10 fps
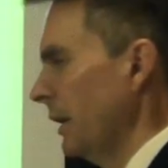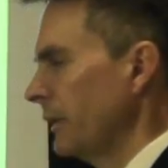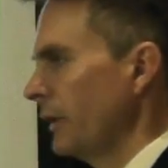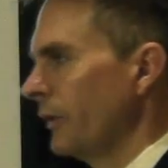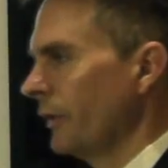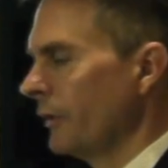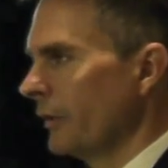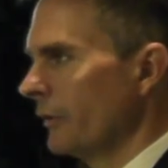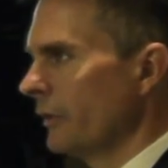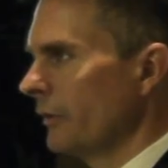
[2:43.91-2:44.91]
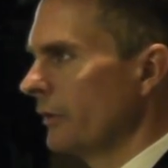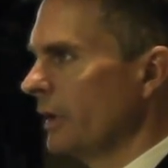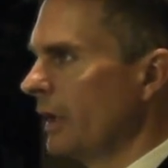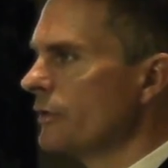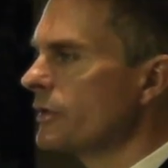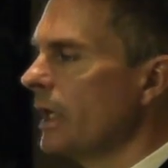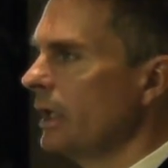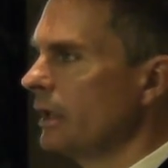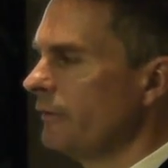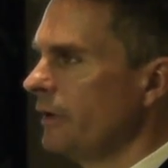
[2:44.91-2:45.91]
the
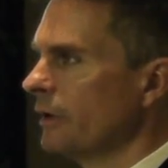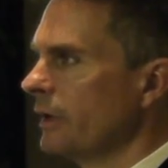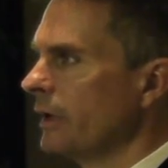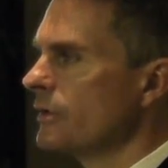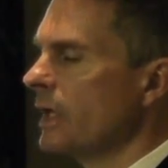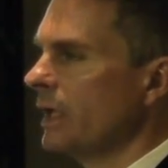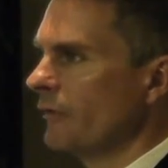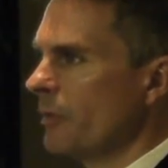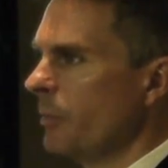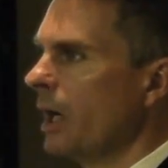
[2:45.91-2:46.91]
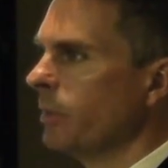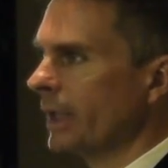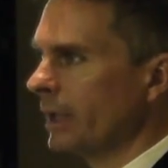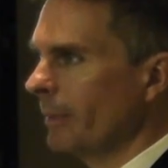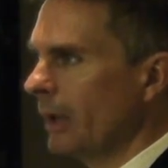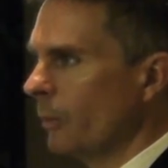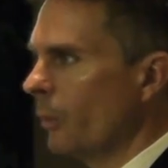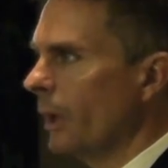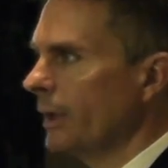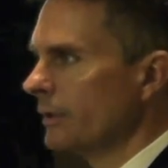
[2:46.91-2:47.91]
understanding in the field, the understanding of the public about
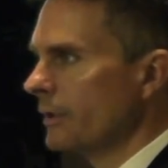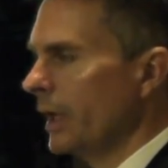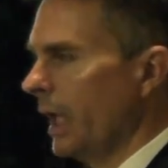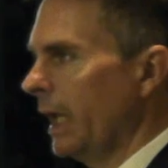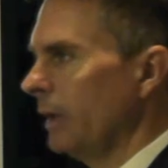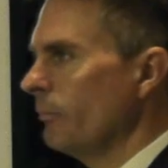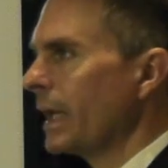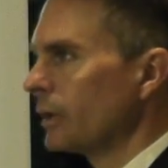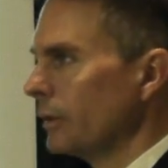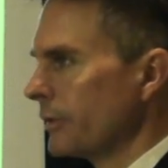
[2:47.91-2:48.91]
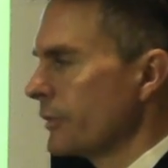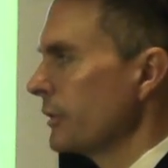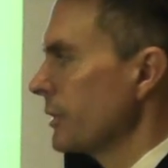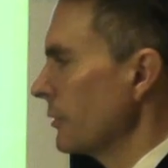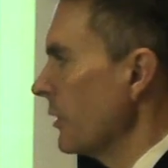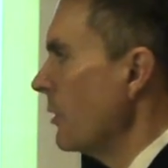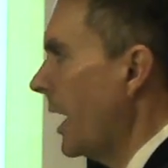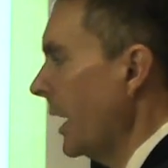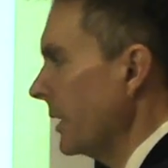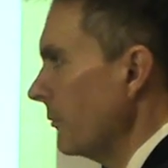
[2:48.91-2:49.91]
what a medical or surgical
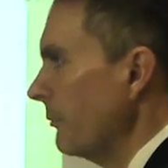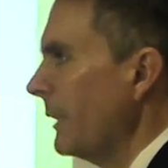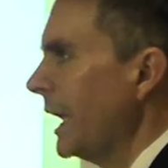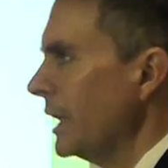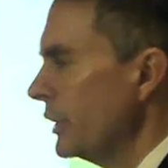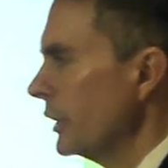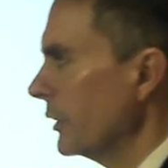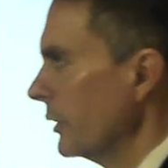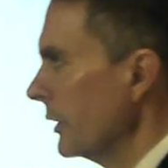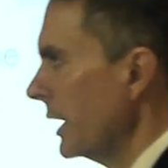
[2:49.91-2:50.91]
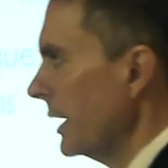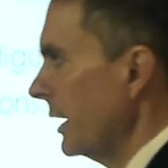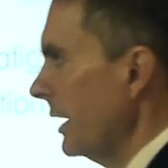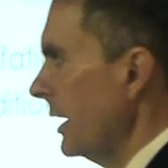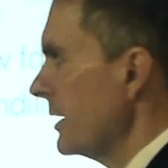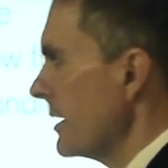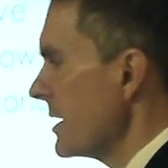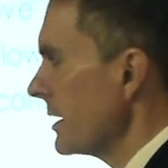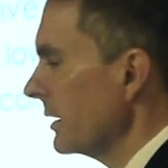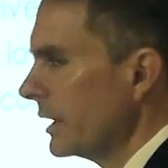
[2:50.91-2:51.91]
robot may do
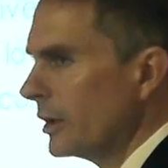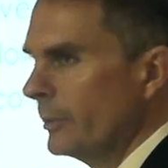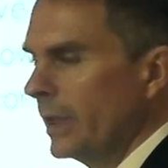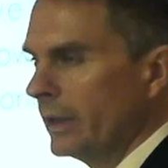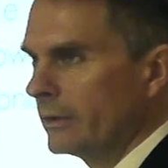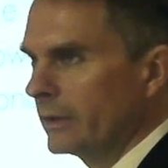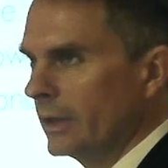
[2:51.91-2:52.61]
is a little bit